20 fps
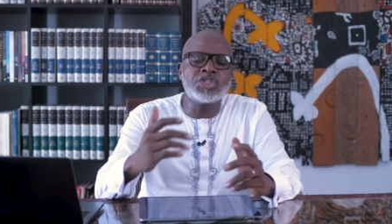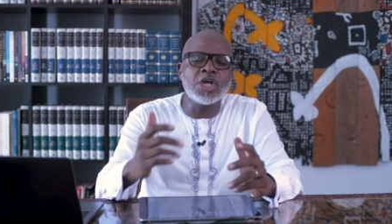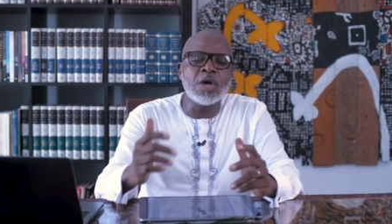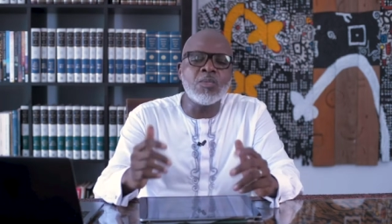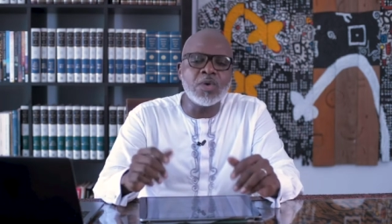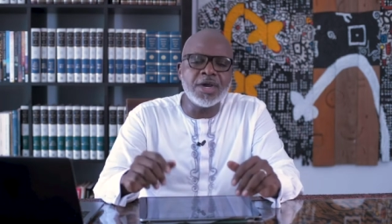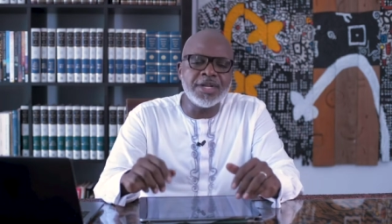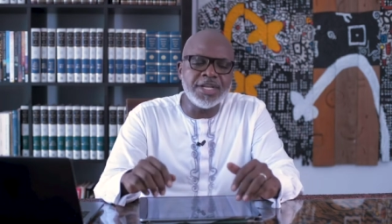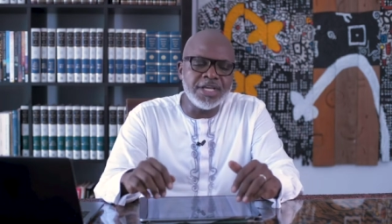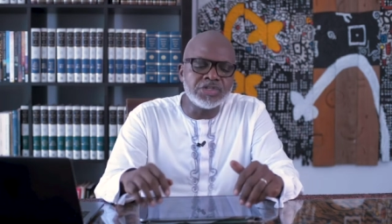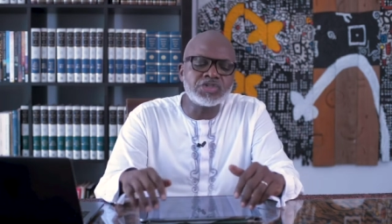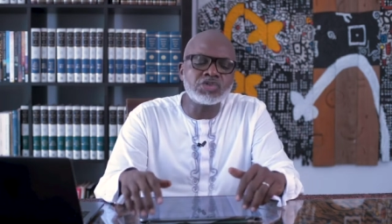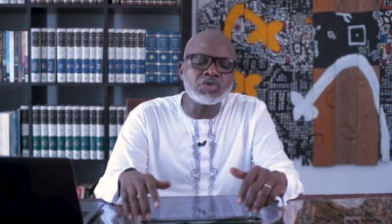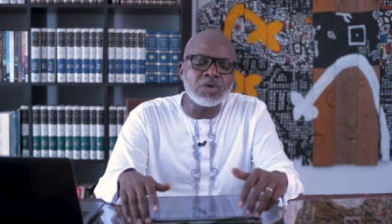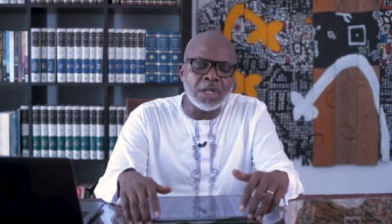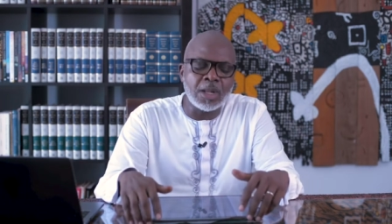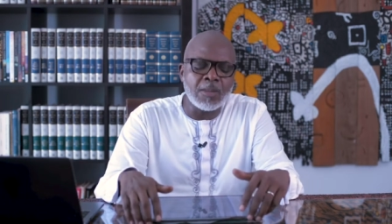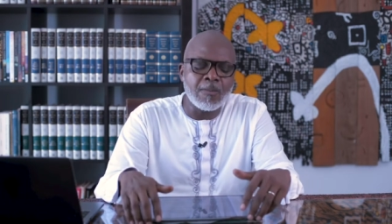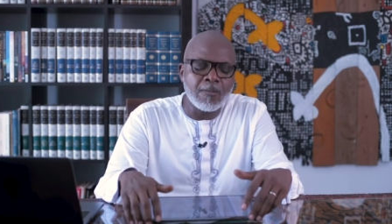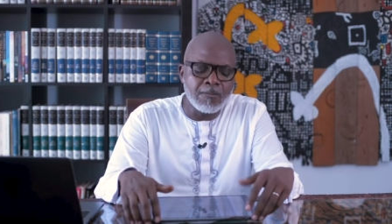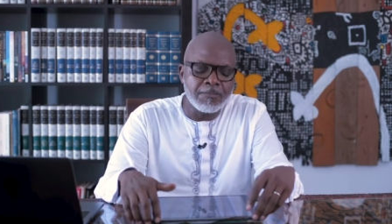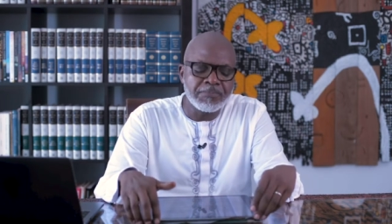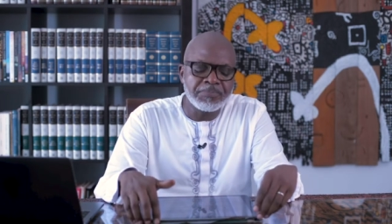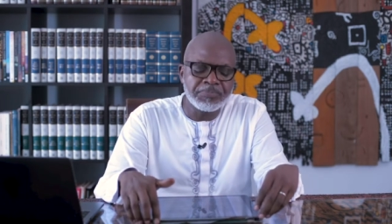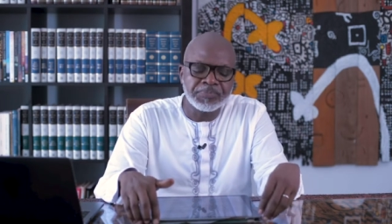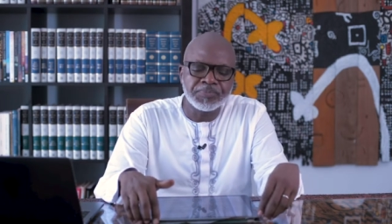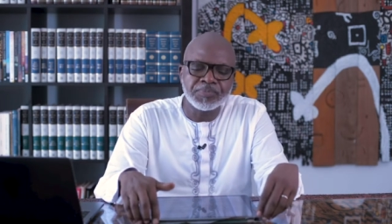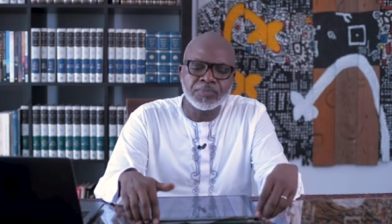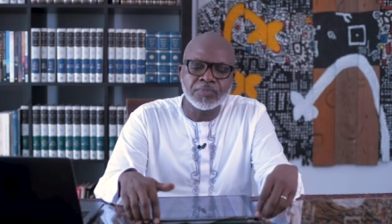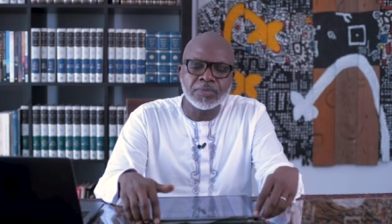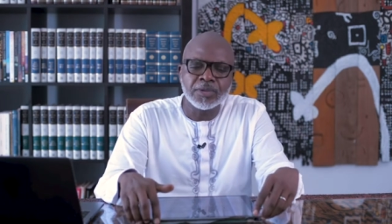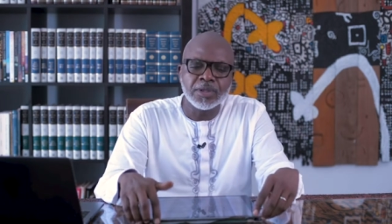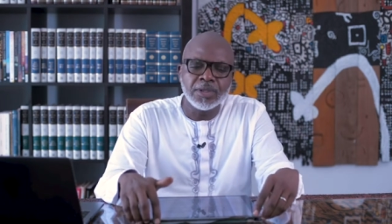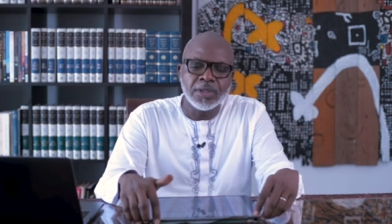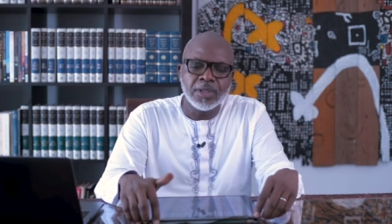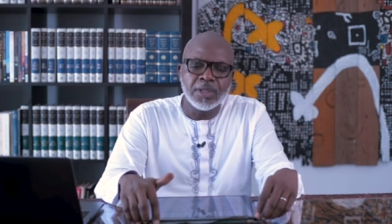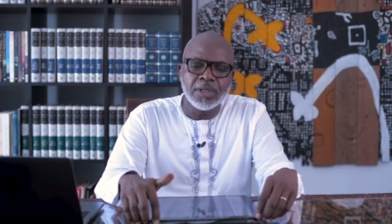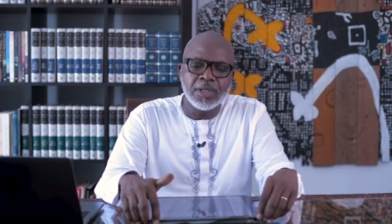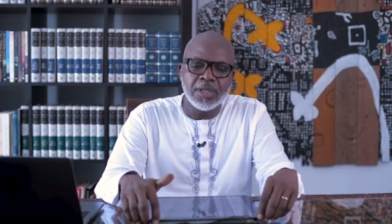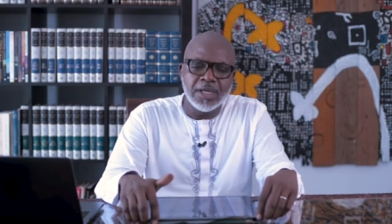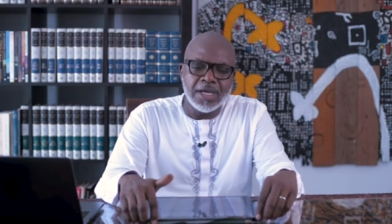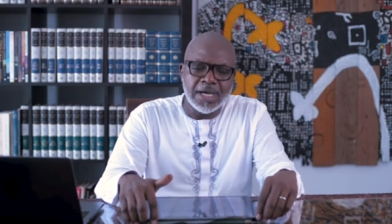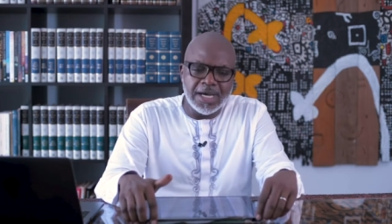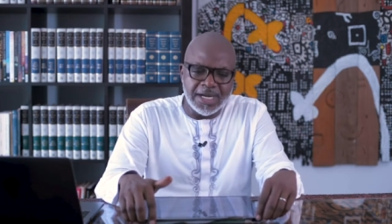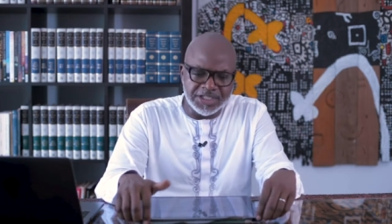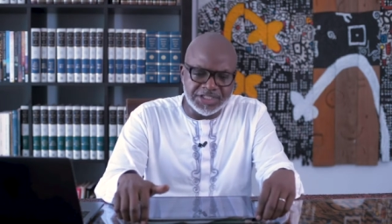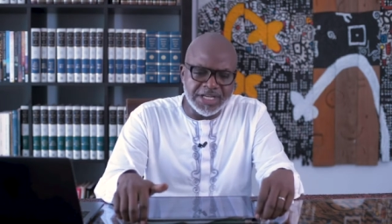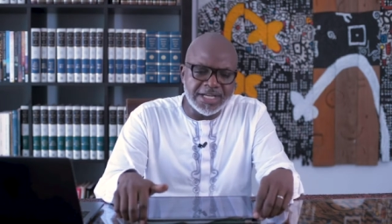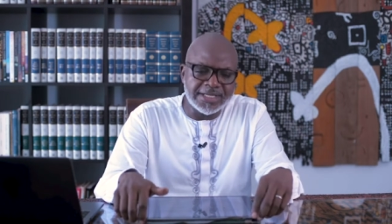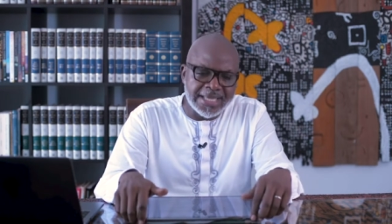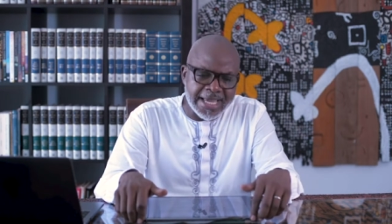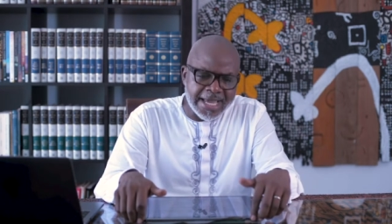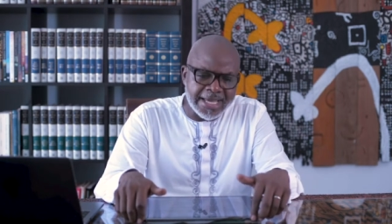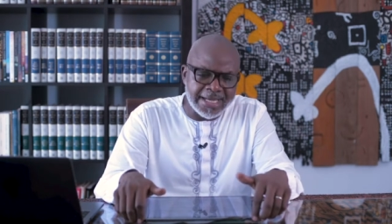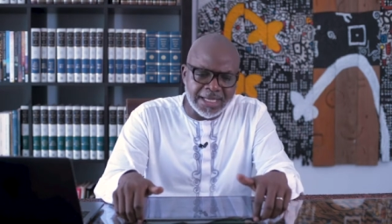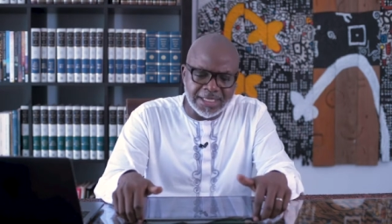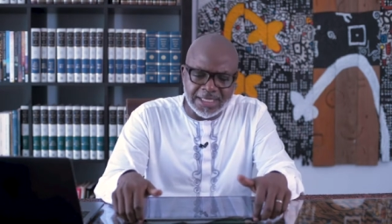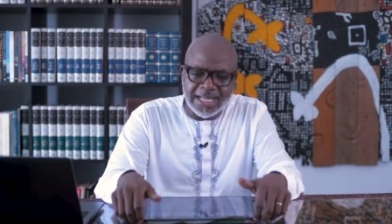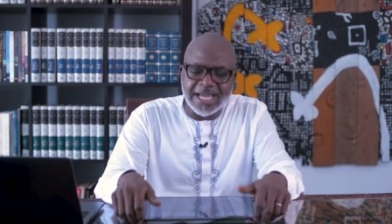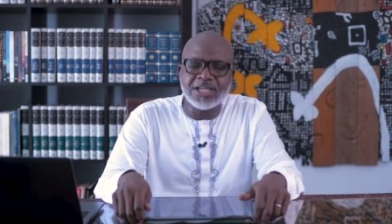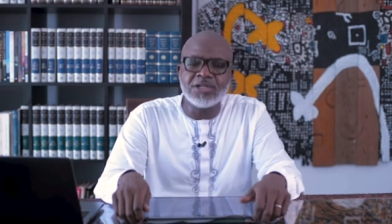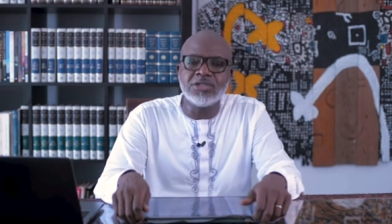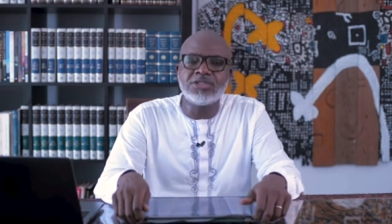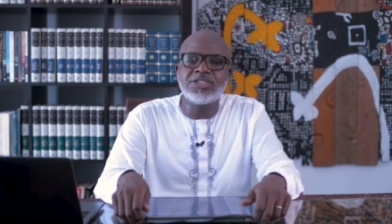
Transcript: somewhere in Israel. And he said, Ken, I'd like you to